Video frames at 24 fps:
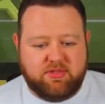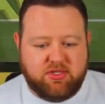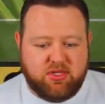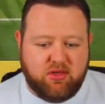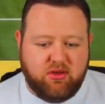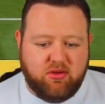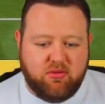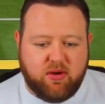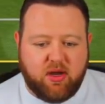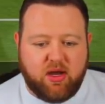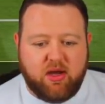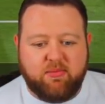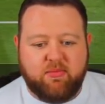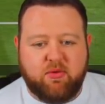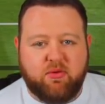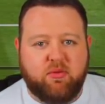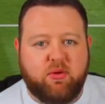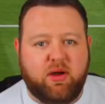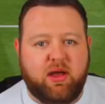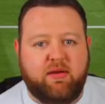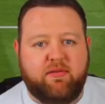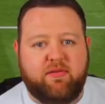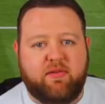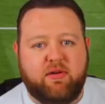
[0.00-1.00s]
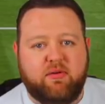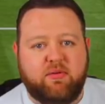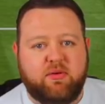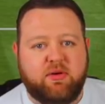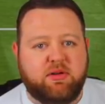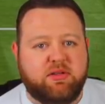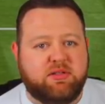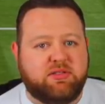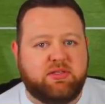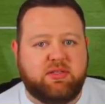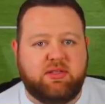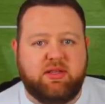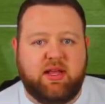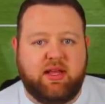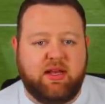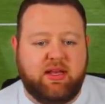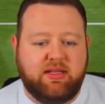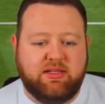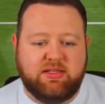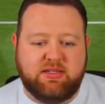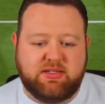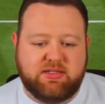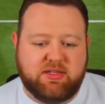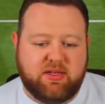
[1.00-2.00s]
two up or whatever it was, and then
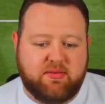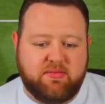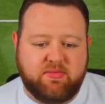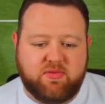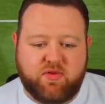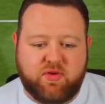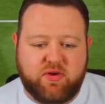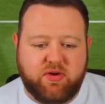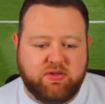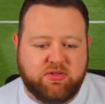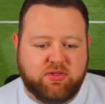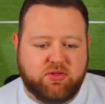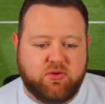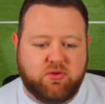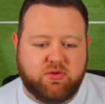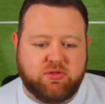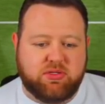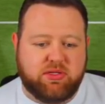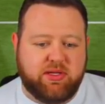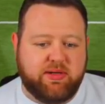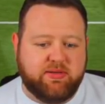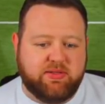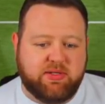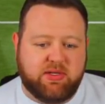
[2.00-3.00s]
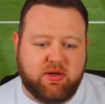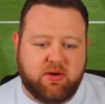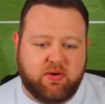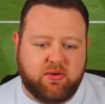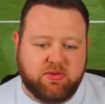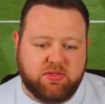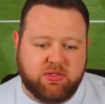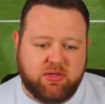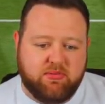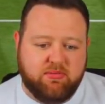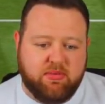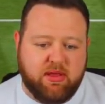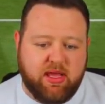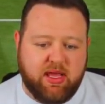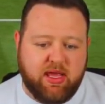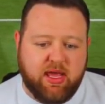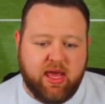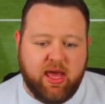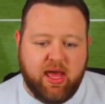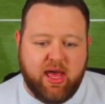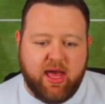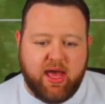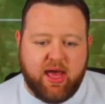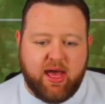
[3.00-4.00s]
he just comes through and scores loads of goals on me
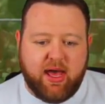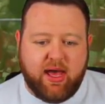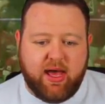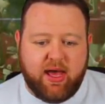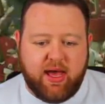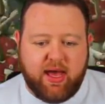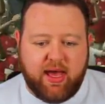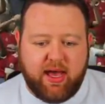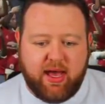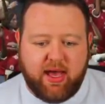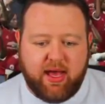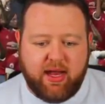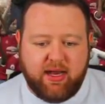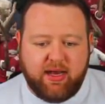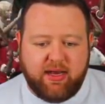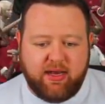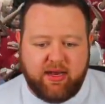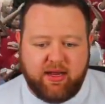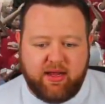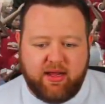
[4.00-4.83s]
uh, and